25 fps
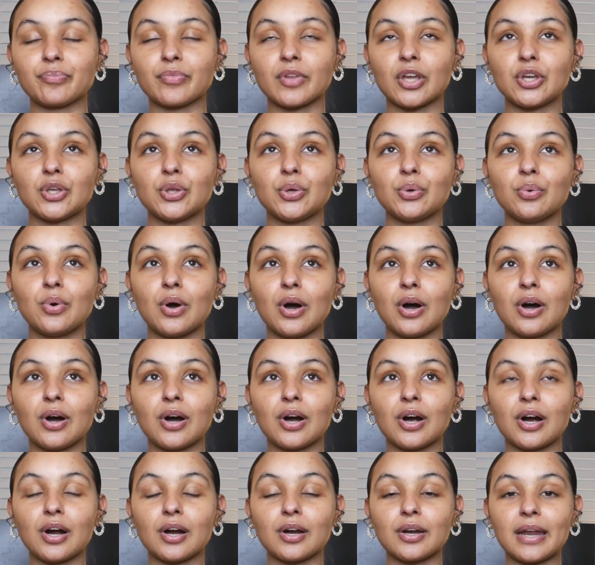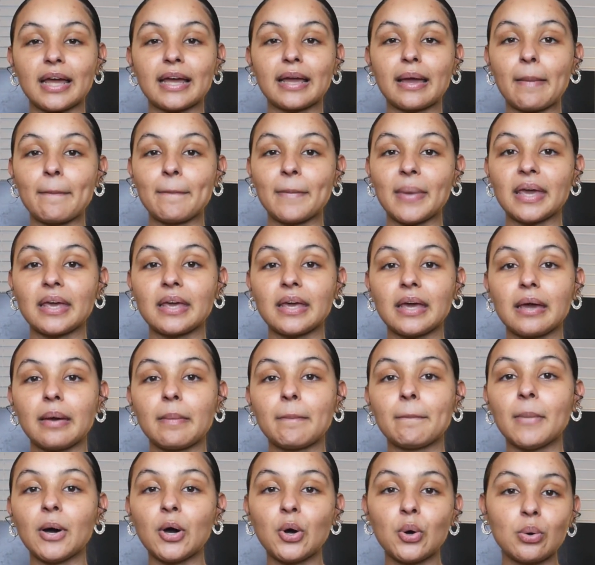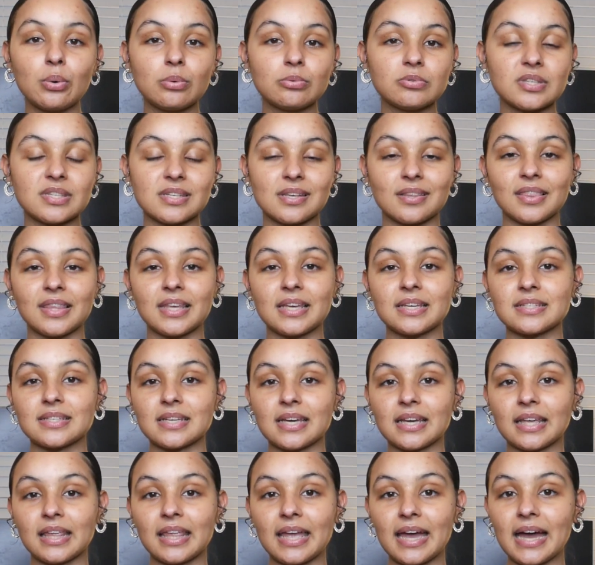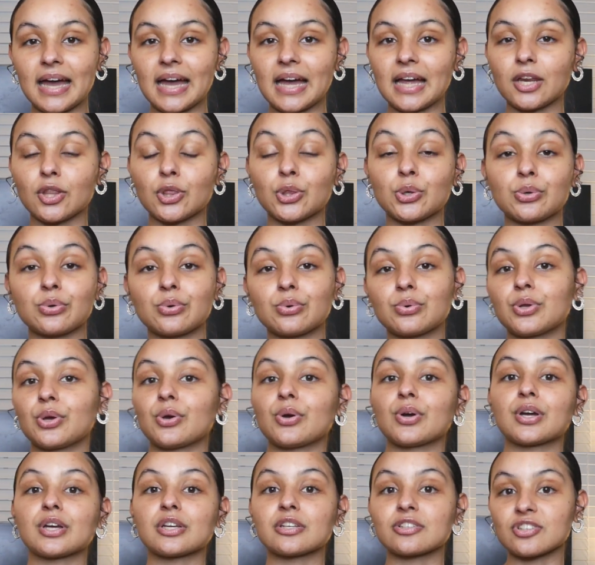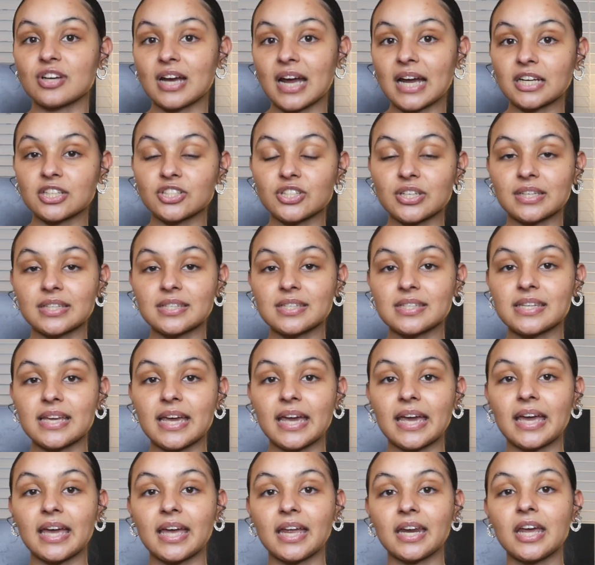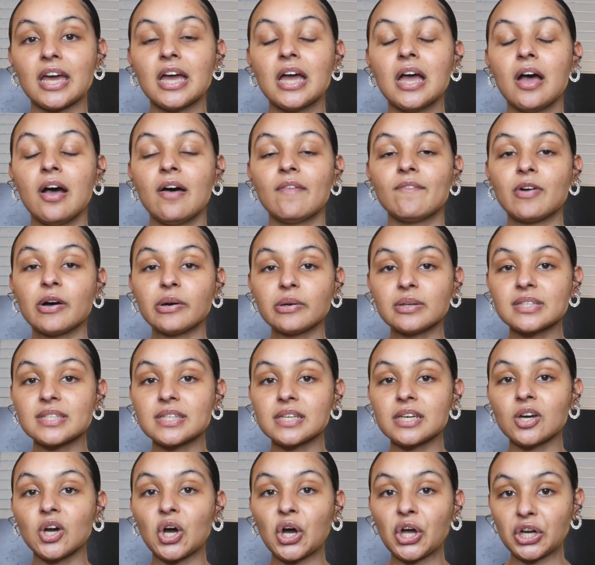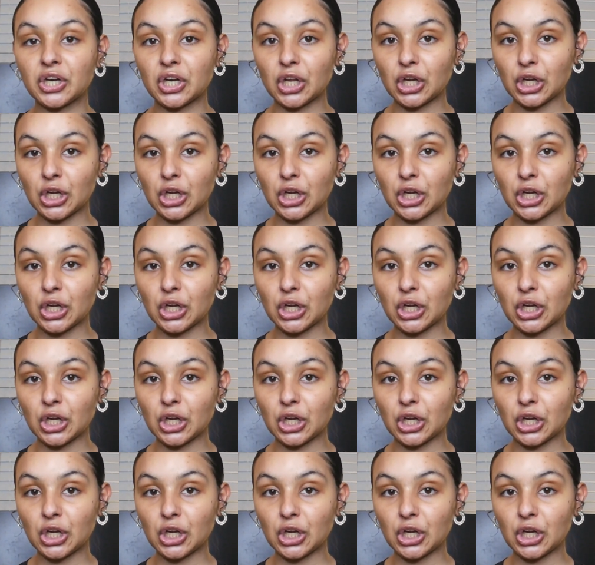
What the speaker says: you are like making moans and things like that through your contractions. And focusing on